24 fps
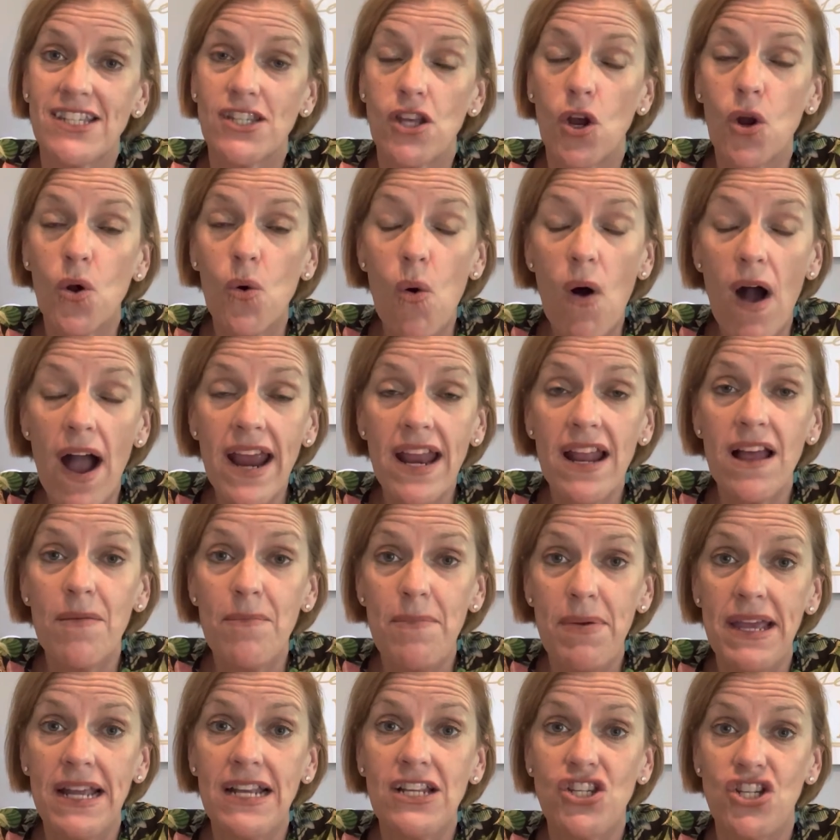So quite a
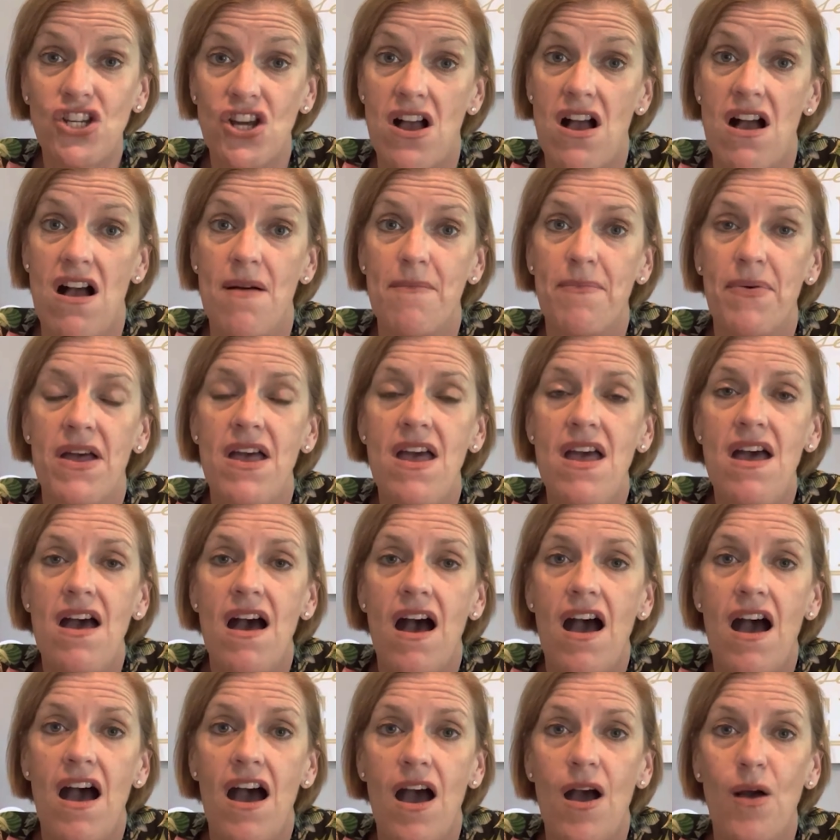big jump
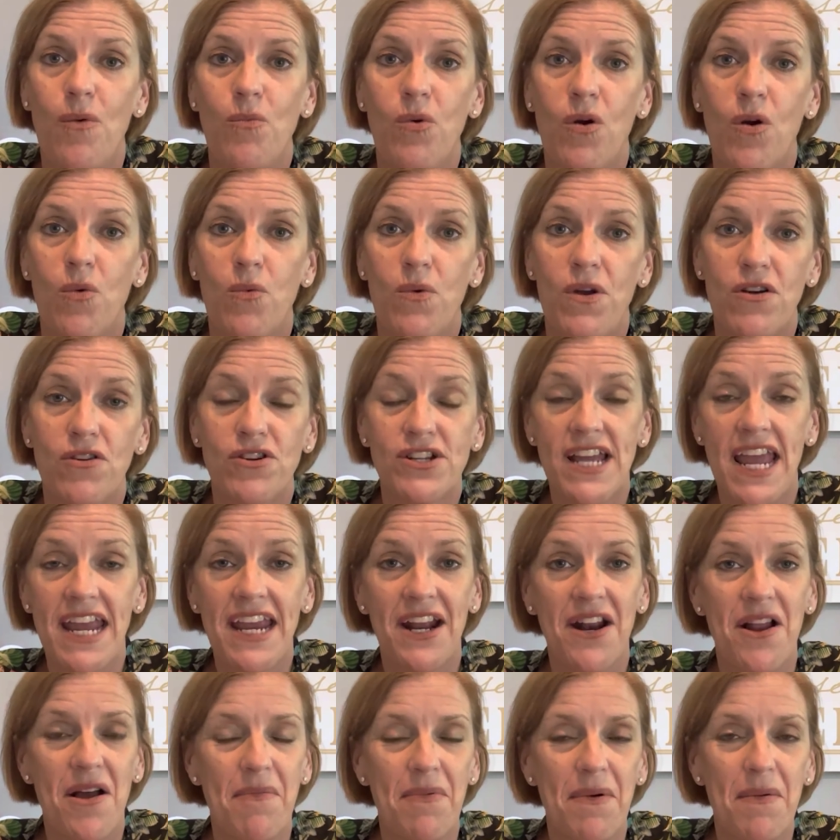um, where we're
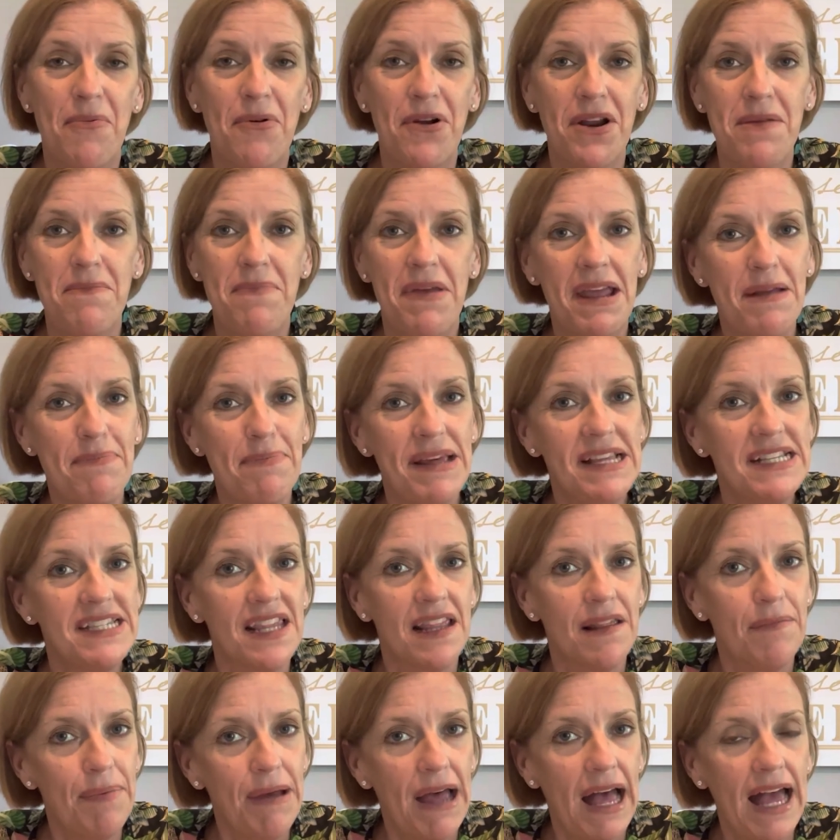taking up a pretty big piece
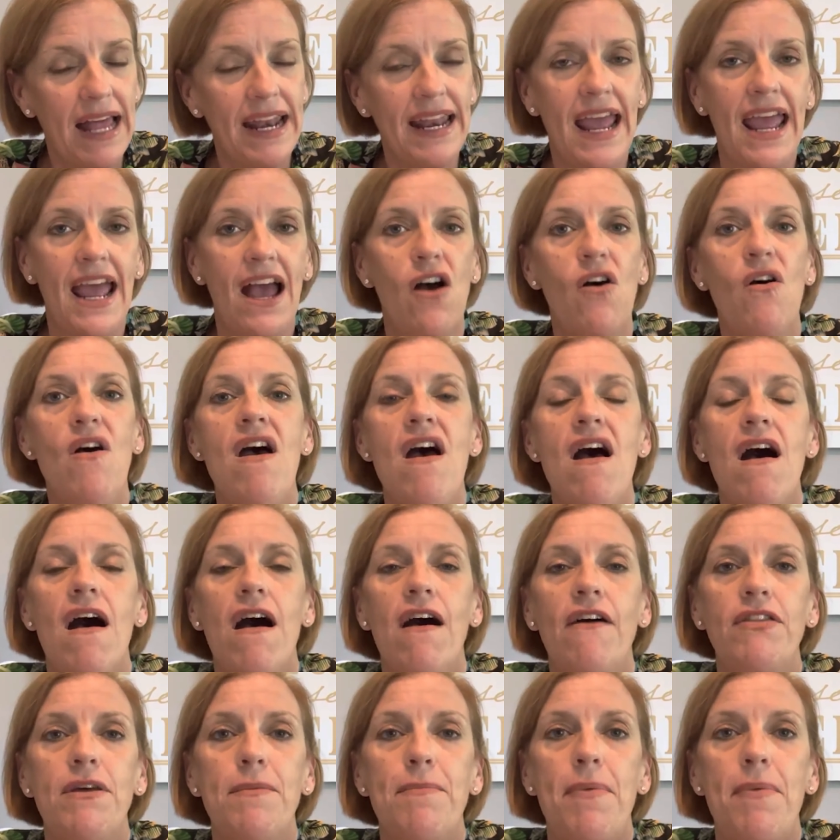of the pie now of the